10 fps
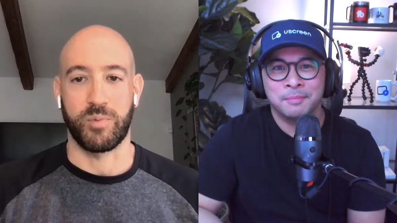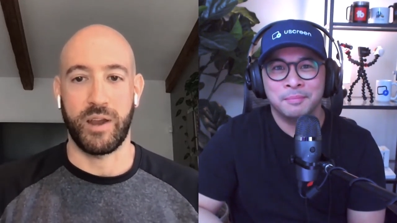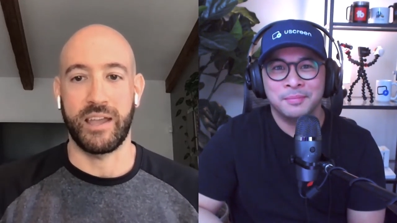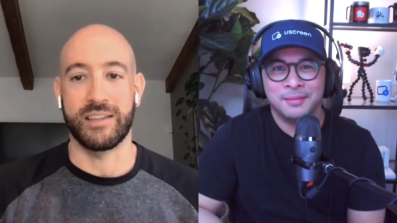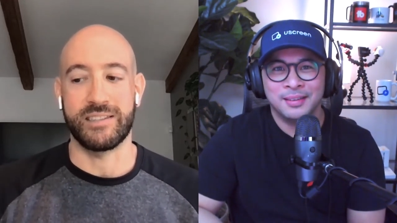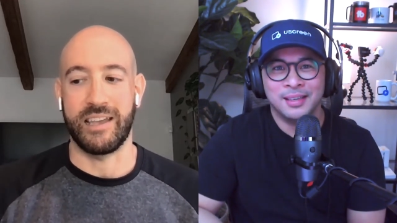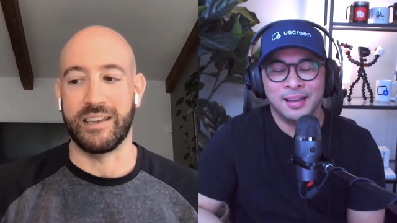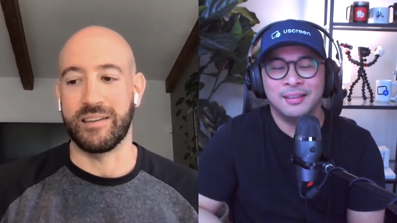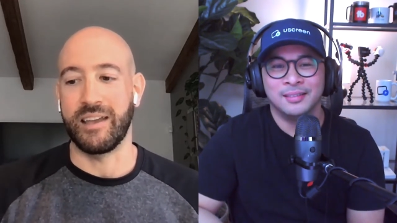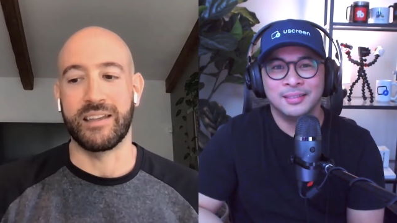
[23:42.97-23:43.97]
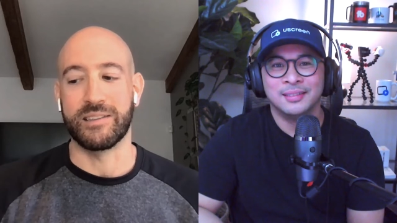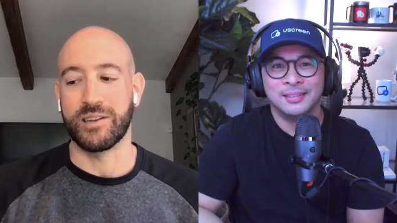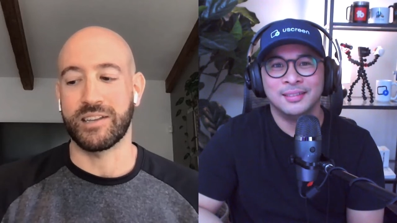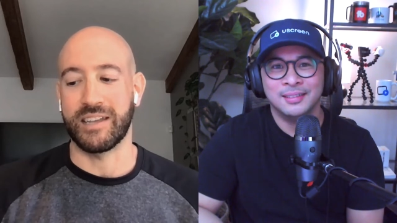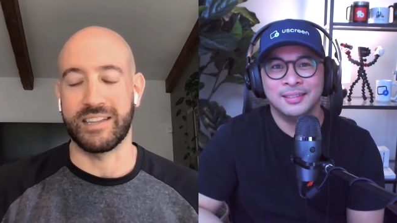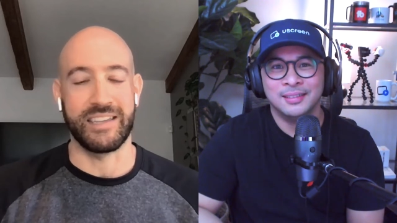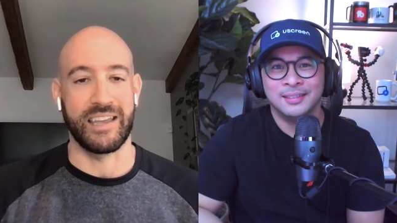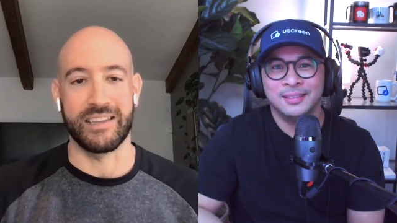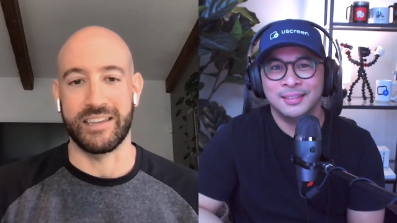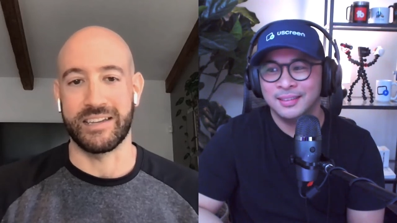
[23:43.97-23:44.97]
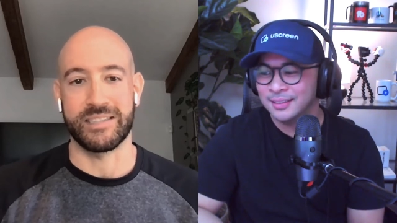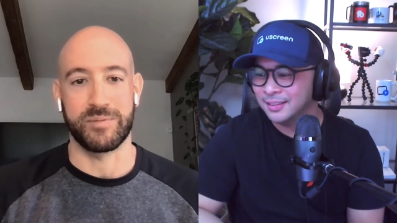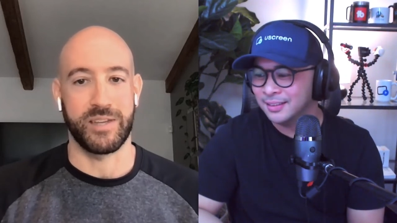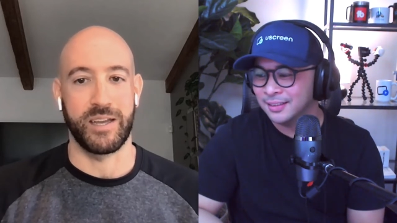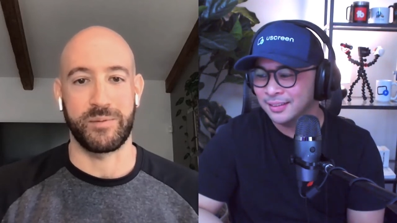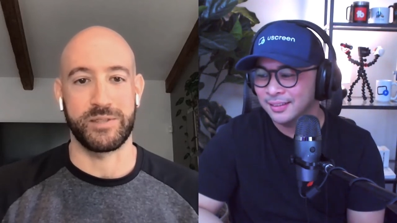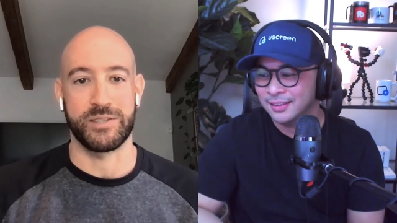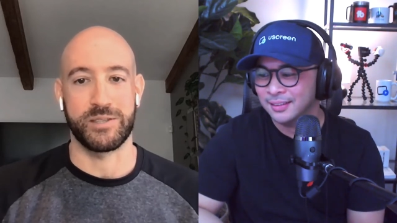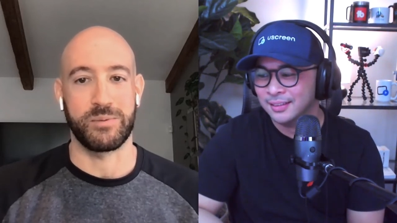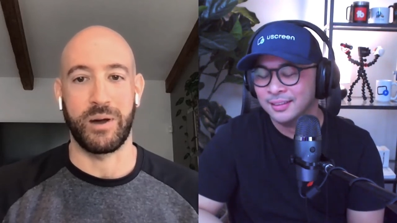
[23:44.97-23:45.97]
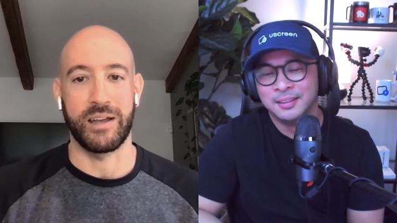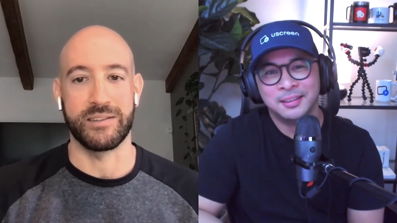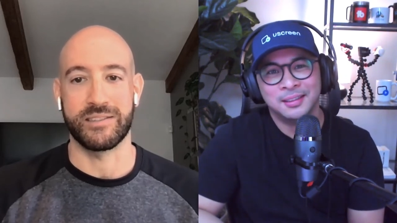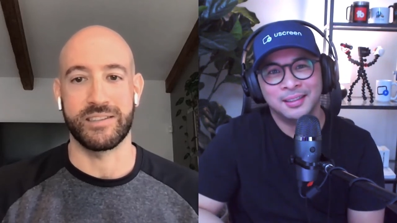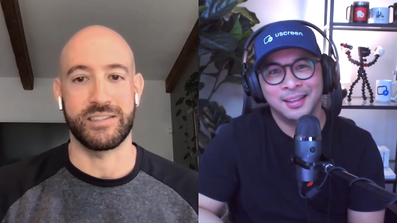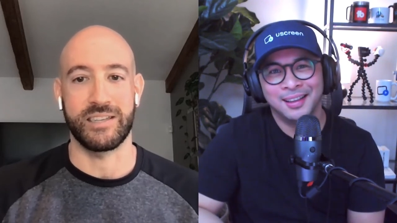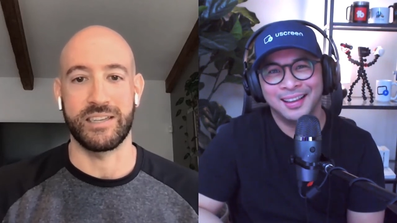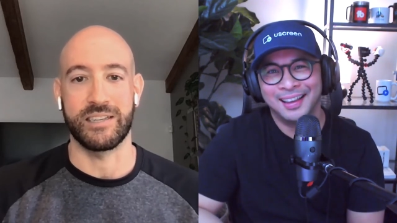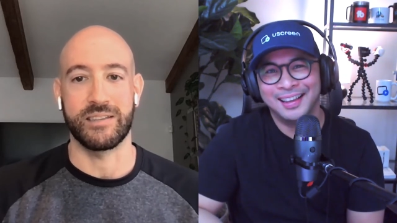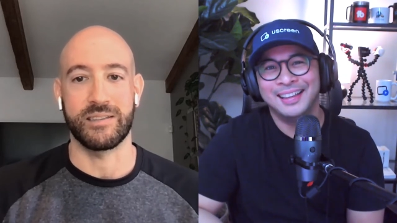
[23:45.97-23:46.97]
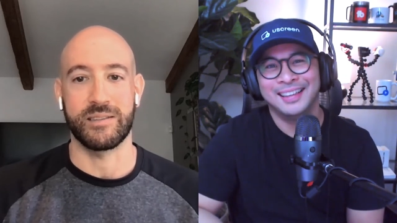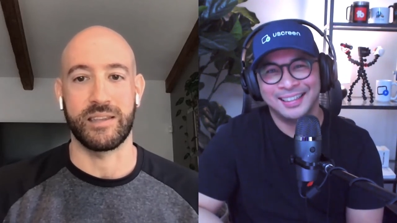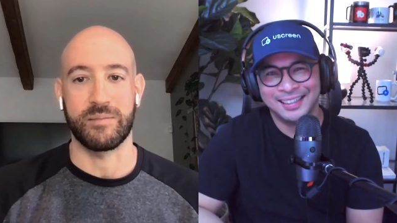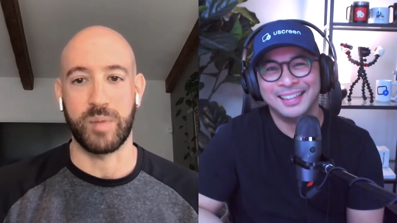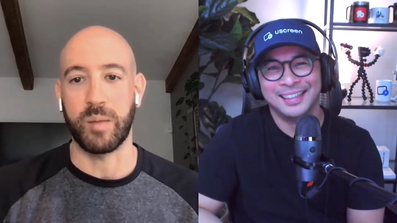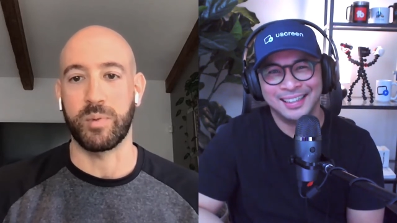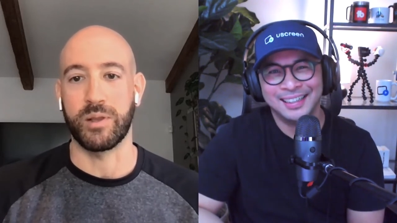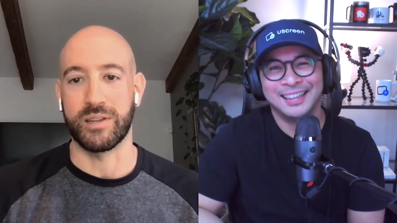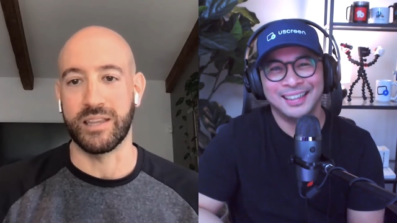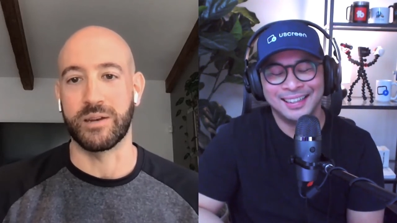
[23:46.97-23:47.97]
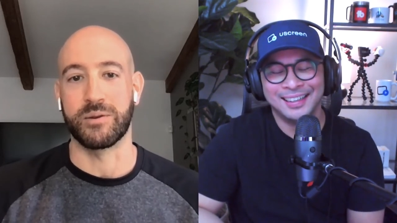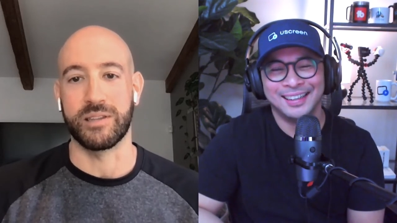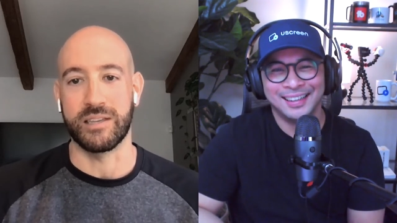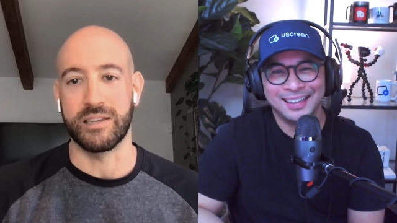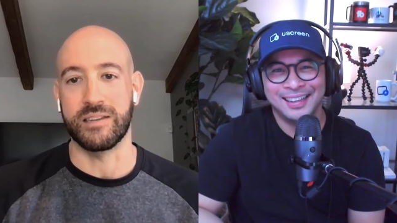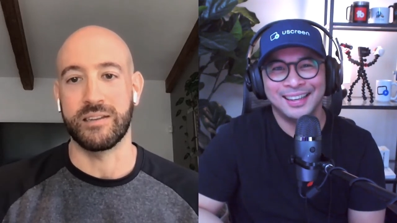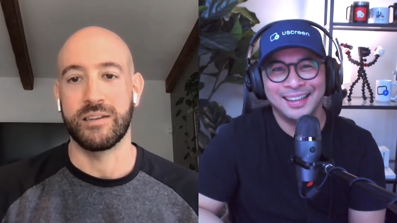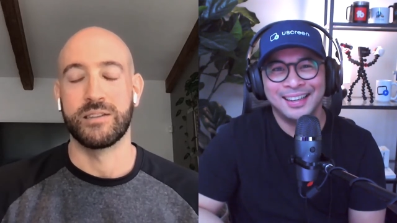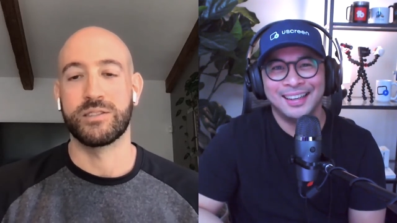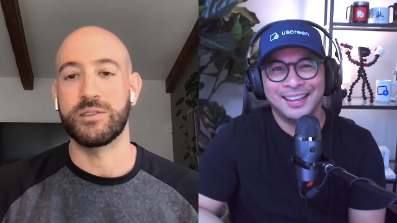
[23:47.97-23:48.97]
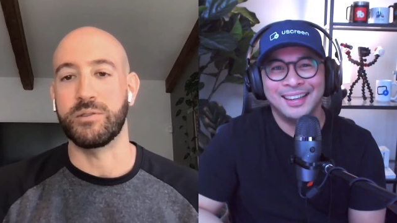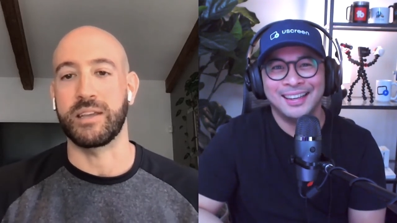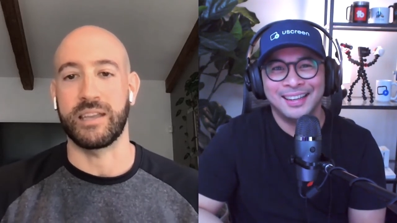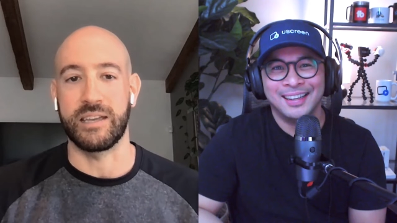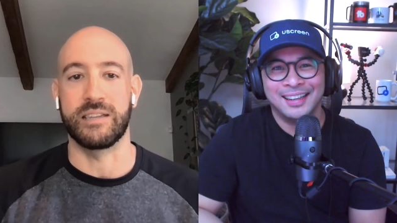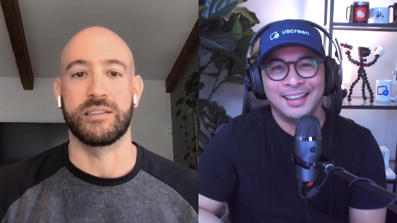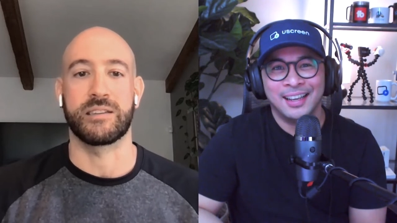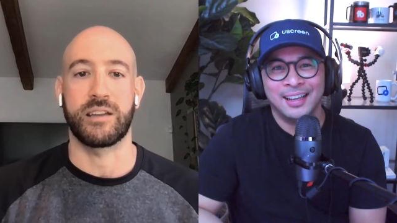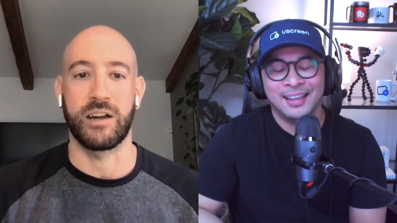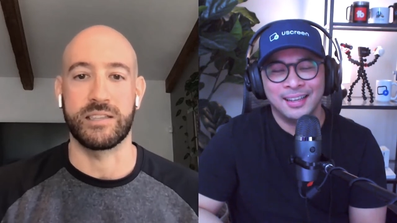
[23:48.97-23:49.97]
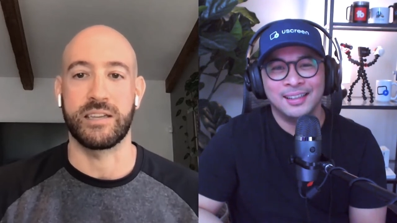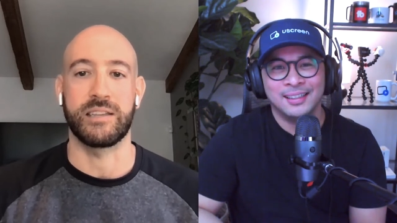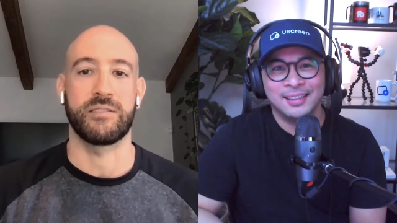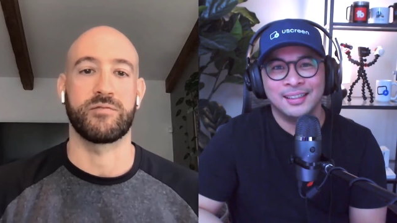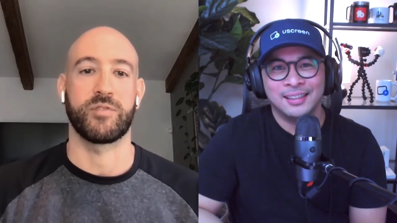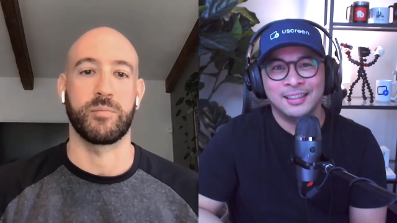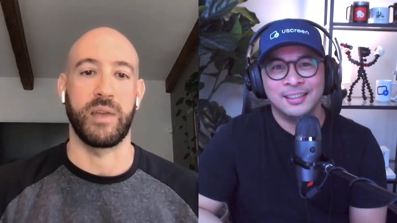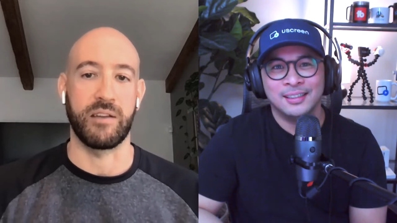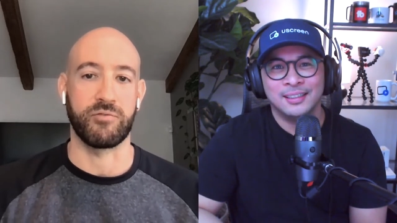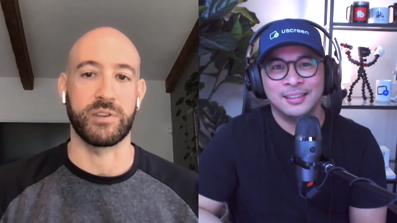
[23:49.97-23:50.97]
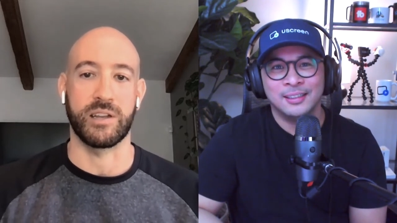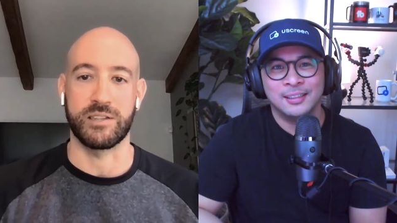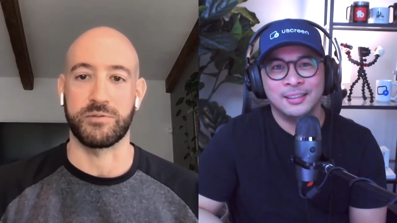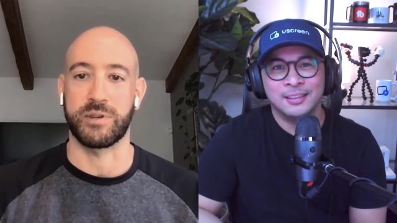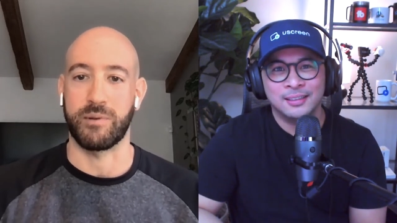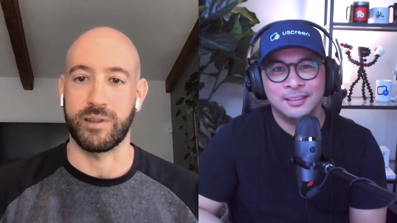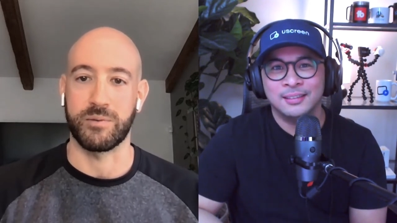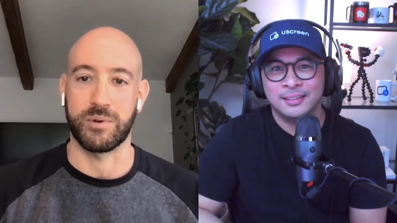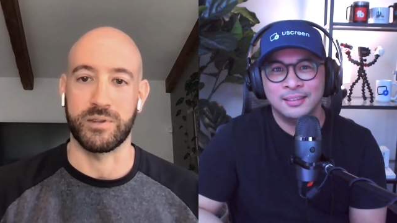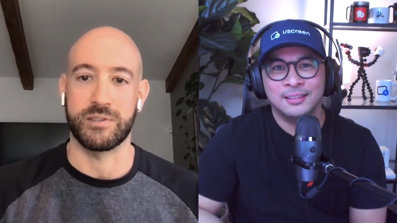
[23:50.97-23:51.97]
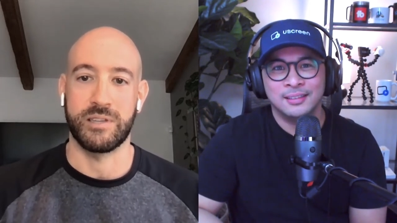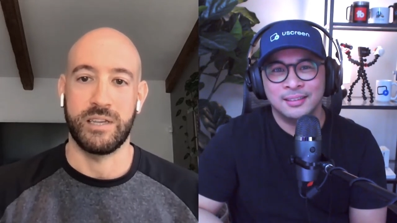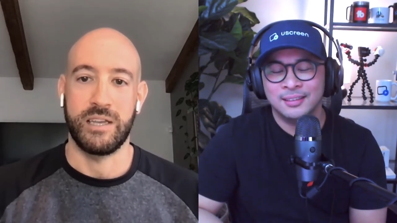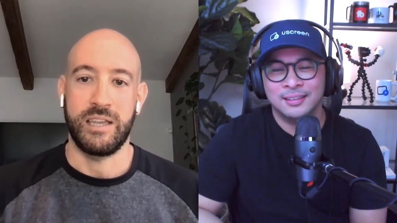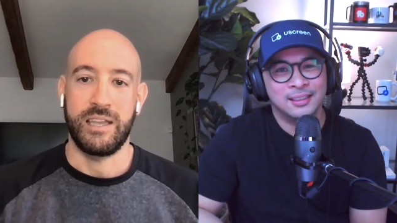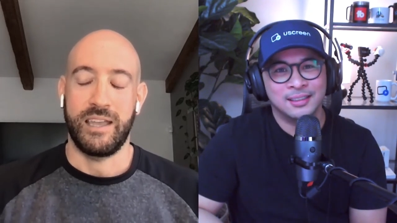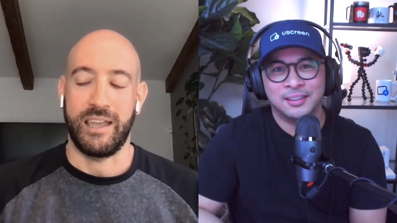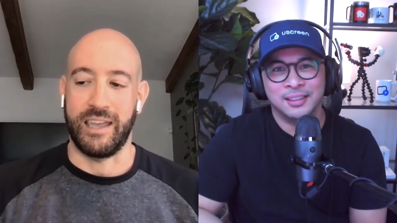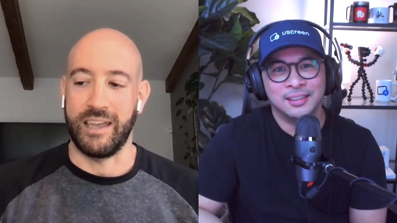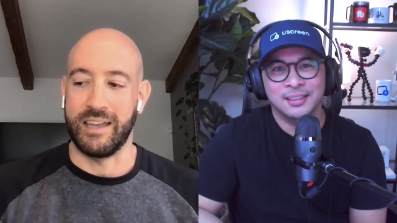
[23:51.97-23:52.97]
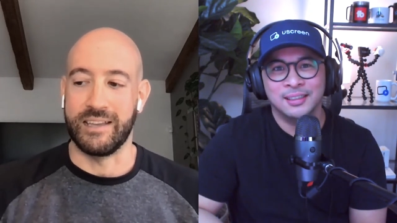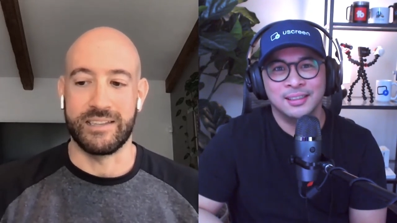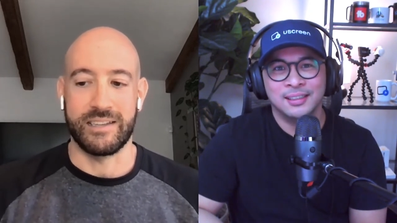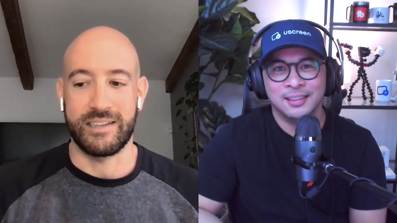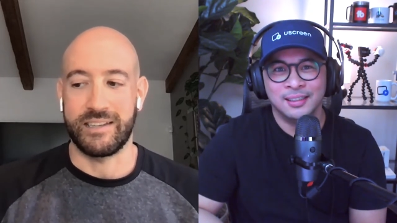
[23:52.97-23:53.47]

Speaker 1: brands, yeah. and and looking at the analytics sometimes is just wild to see that people are literally tuning in to content from every country around the world. That's crazy. And